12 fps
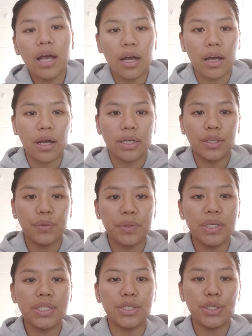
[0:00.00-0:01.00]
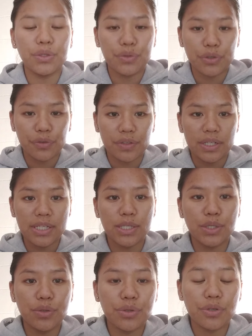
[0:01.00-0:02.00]
in which
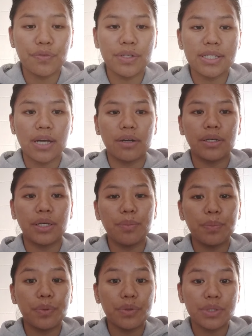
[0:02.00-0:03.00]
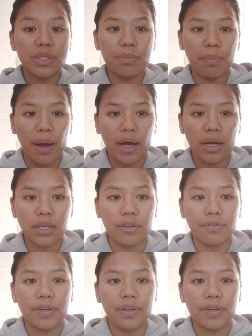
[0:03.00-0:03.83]
neutrophils are an important part of